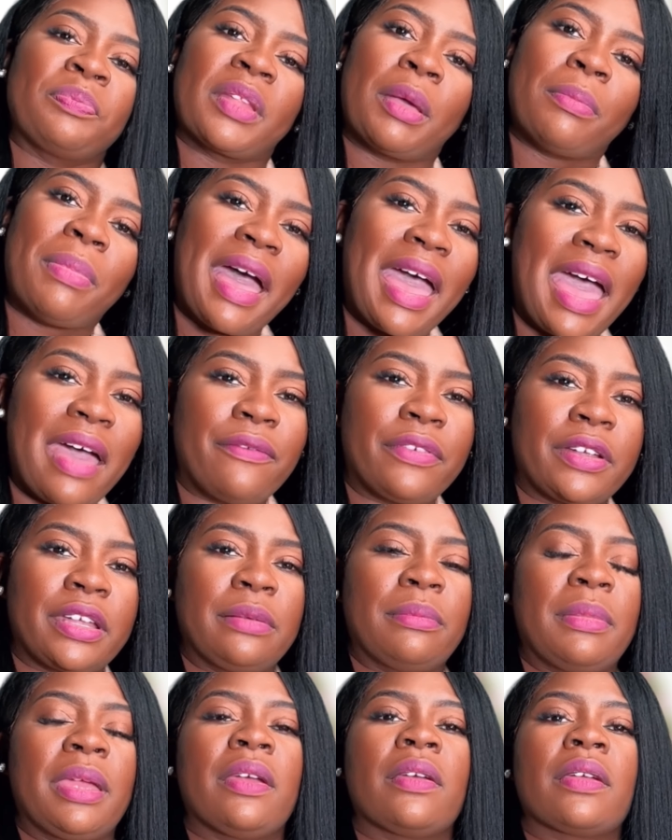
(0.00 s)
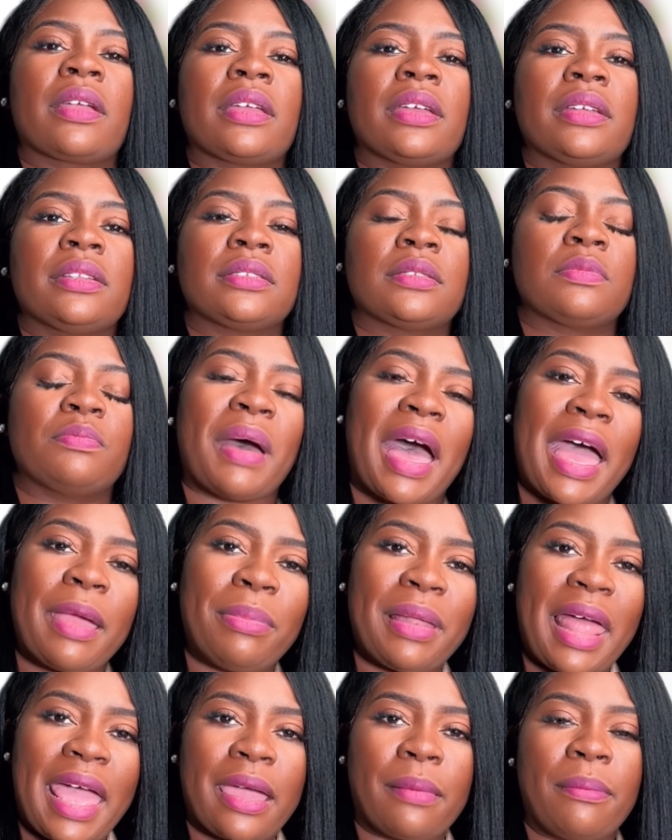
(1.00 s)
by African Americans, by
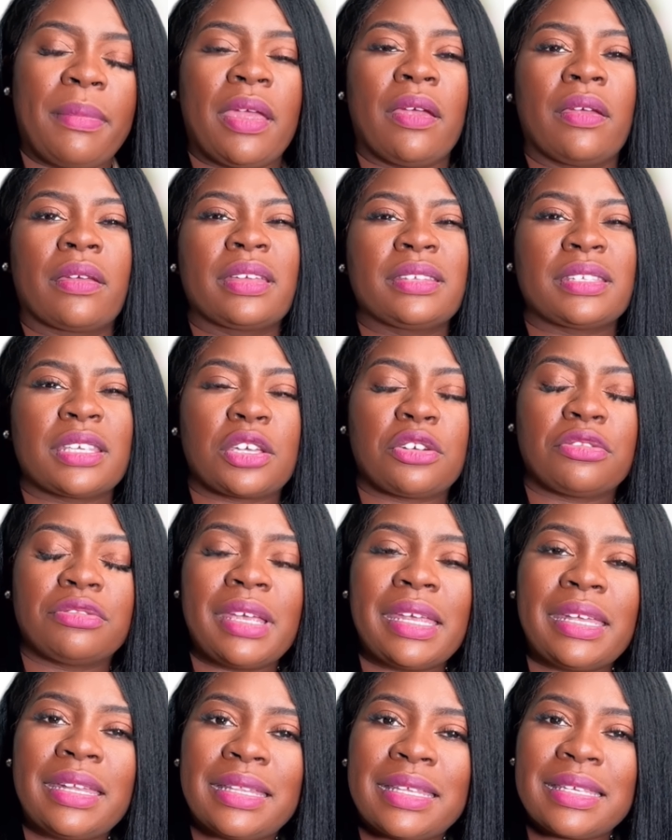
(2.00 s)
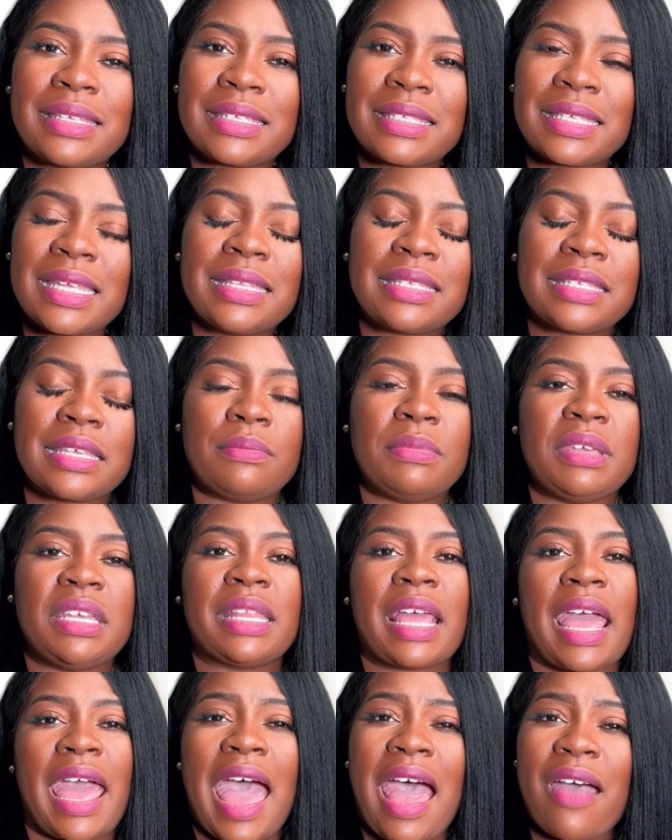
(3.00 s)
Black Americans, it created this sense in me
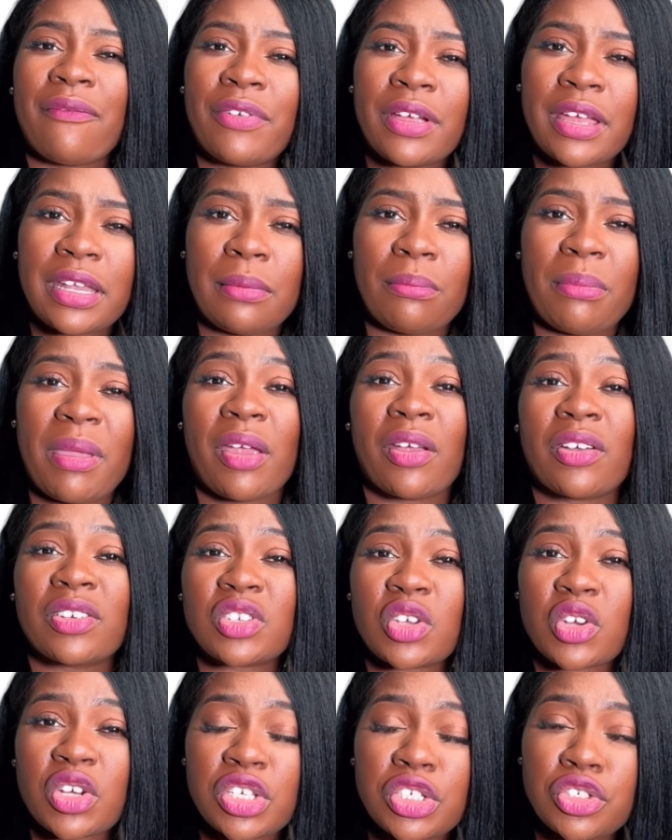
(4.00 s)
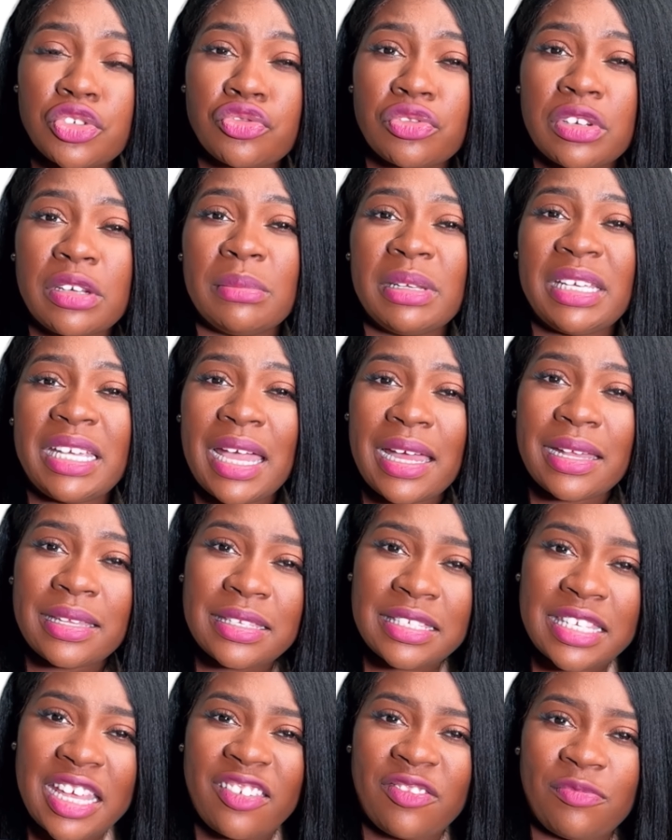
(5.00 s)
that African Americans are extremely
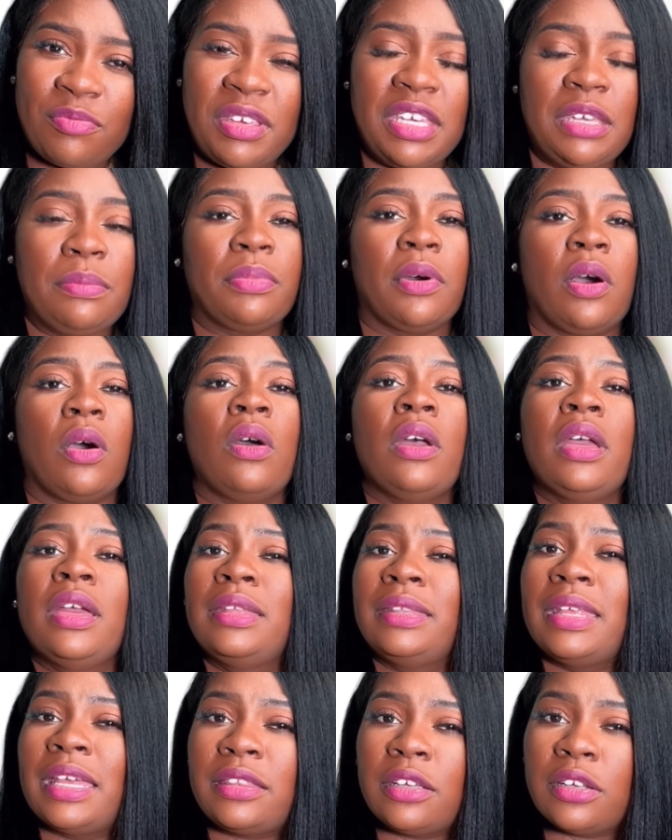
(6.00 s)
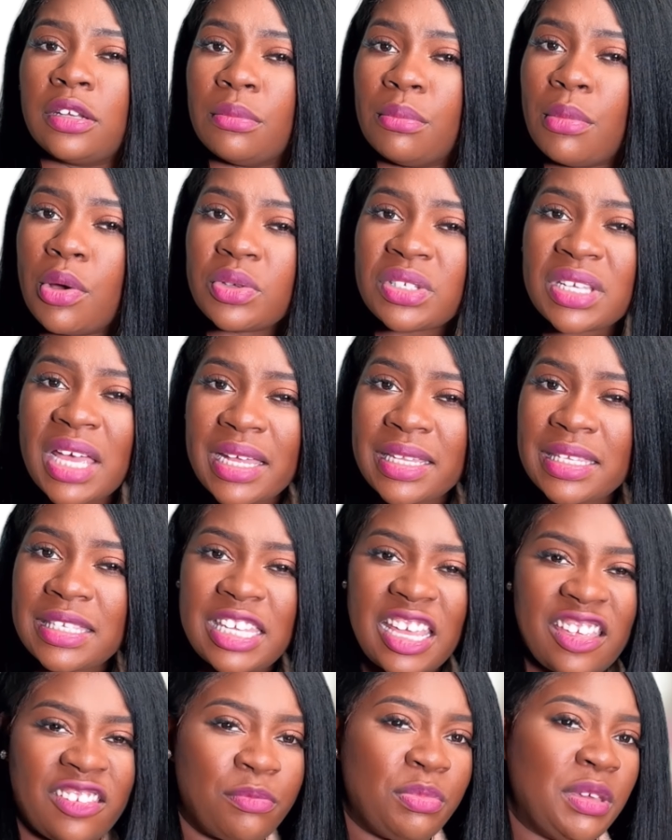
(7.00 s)
unsafe people, that they're the most
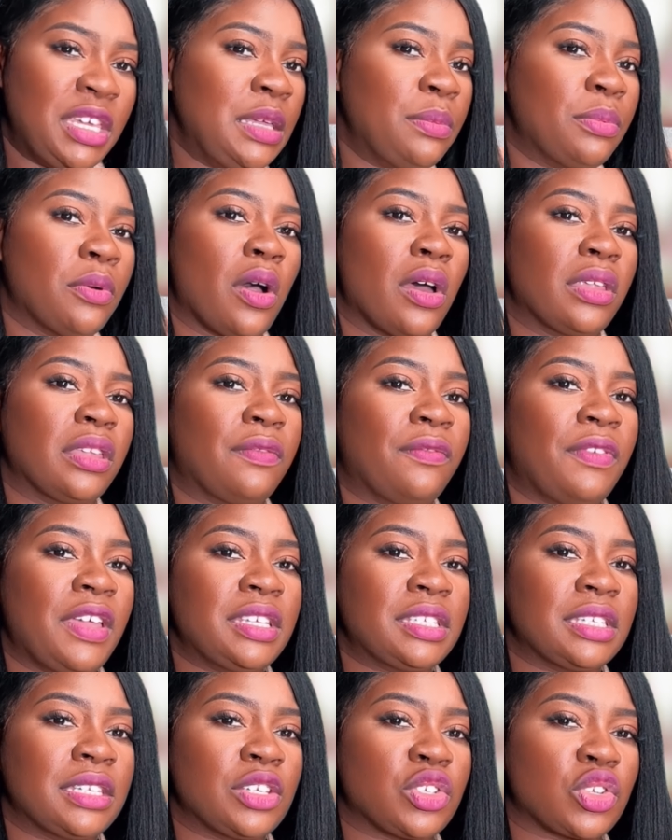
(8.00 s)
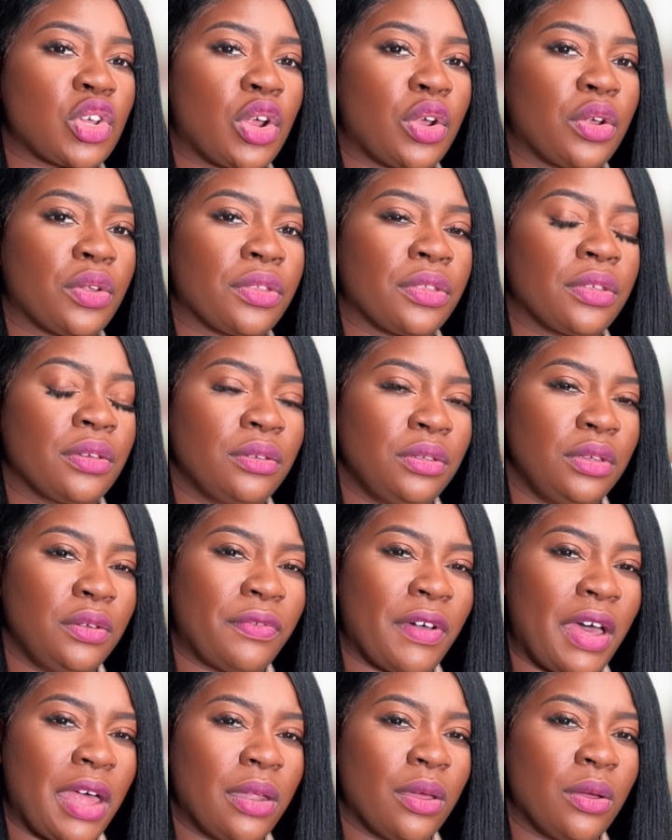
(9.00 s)
unsafe people on the face of this earth. You
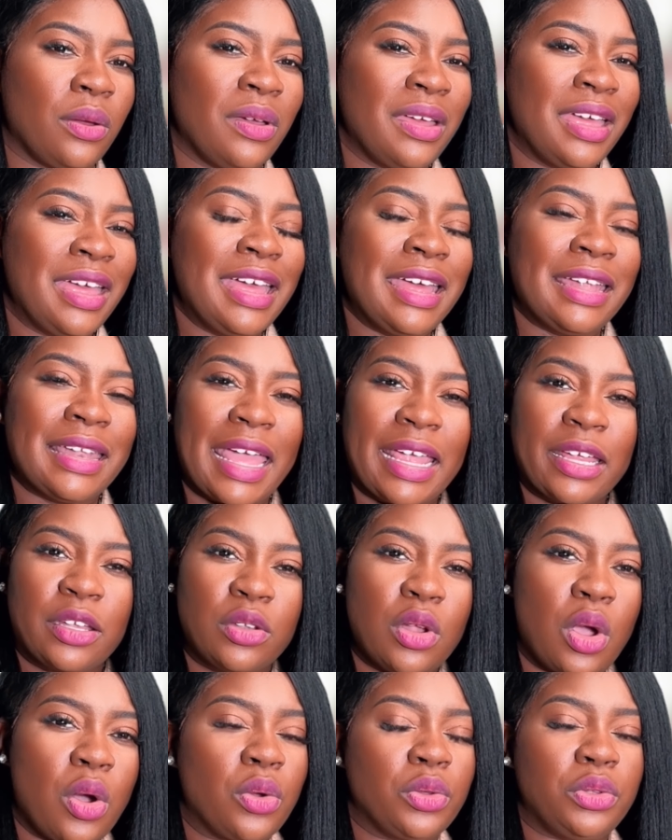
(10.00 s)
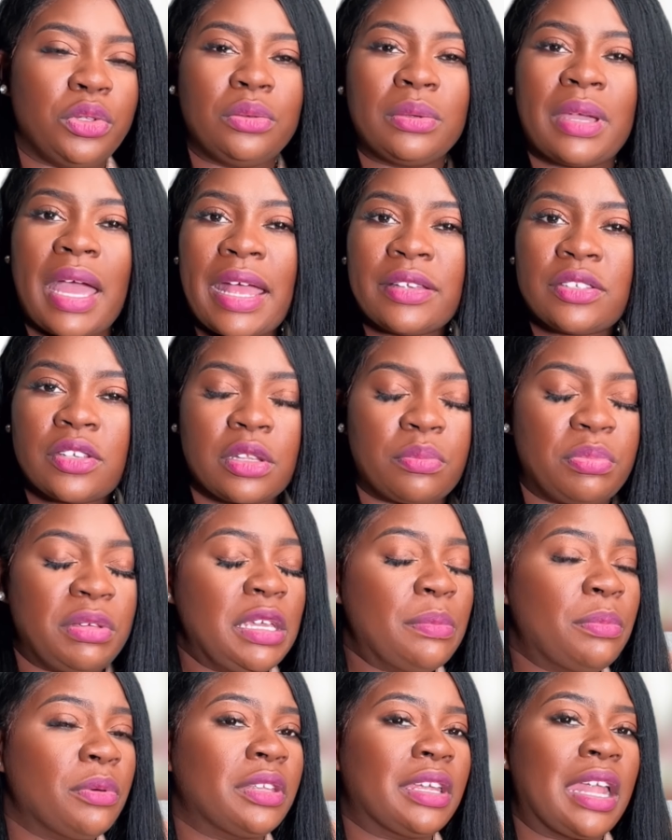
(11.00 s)
follow? Like, no, you guys are the
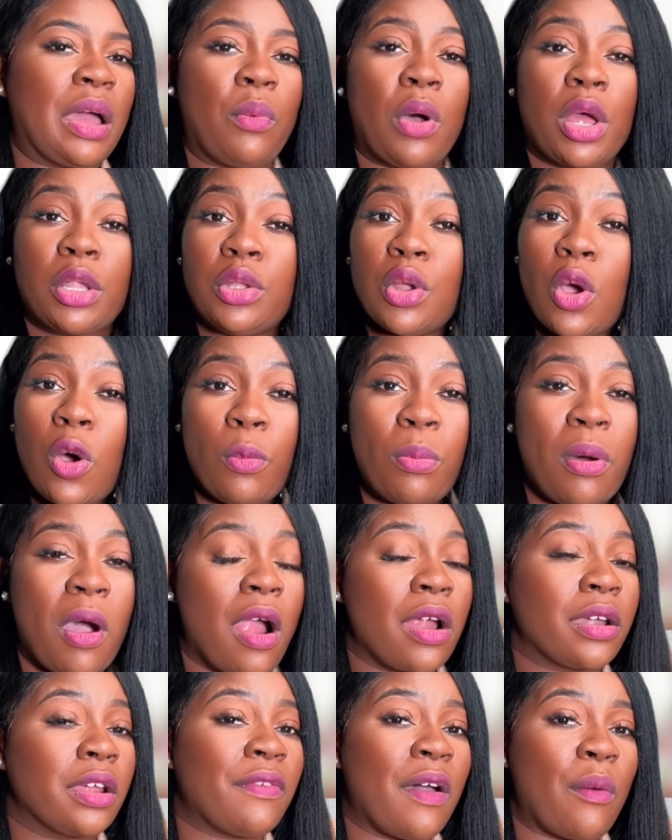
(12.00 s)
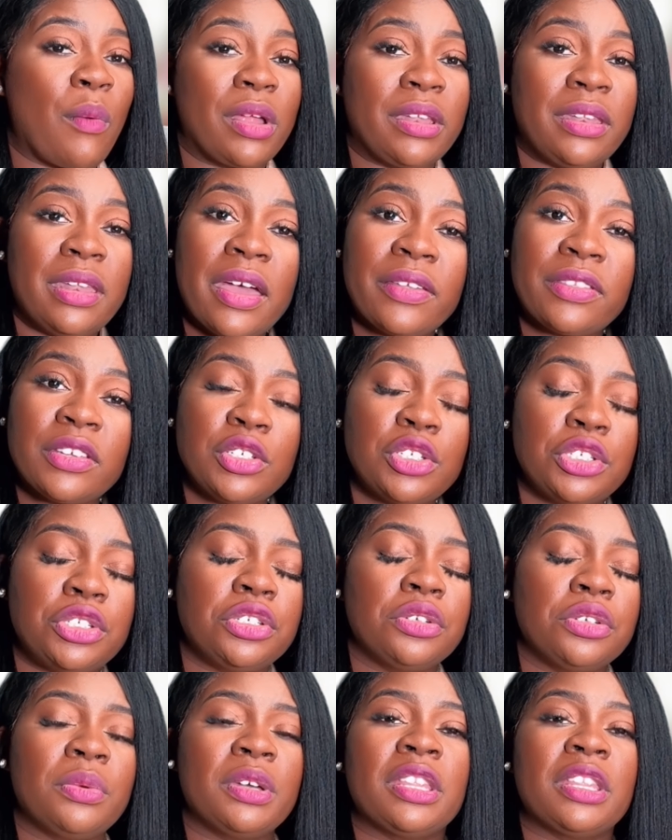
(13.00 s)
people that I want no part of. I want nothing to
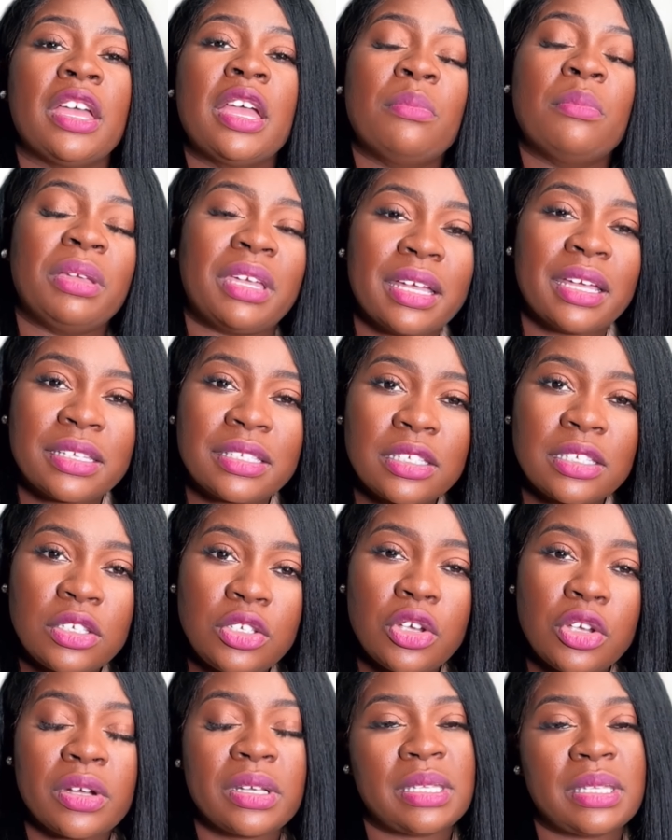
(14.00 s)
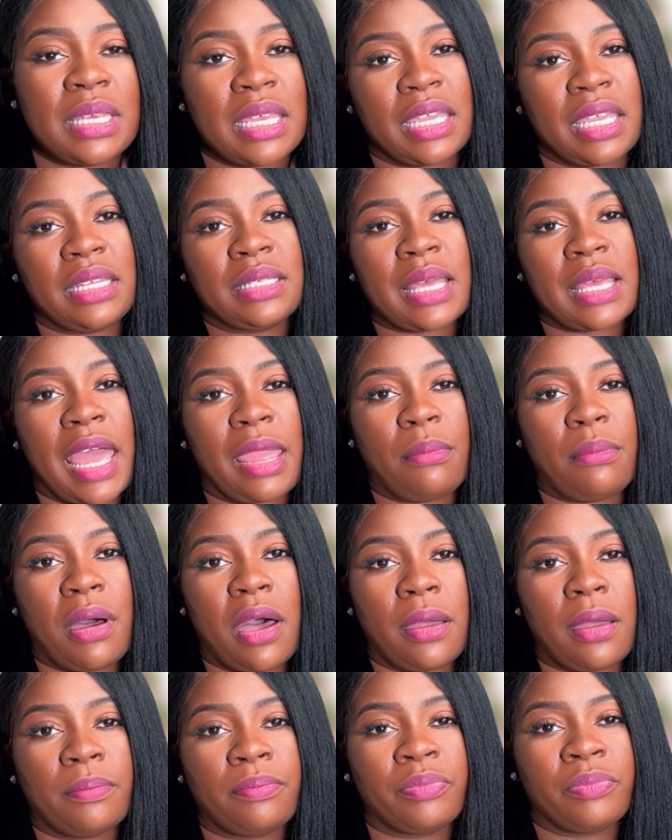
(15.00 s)
do with because you're a ticking time
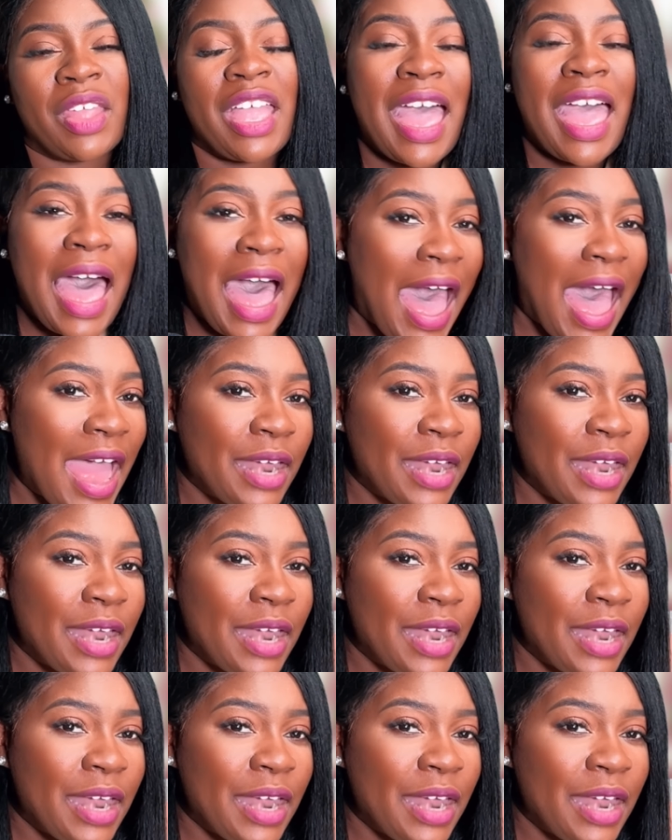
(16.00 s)
bomb. I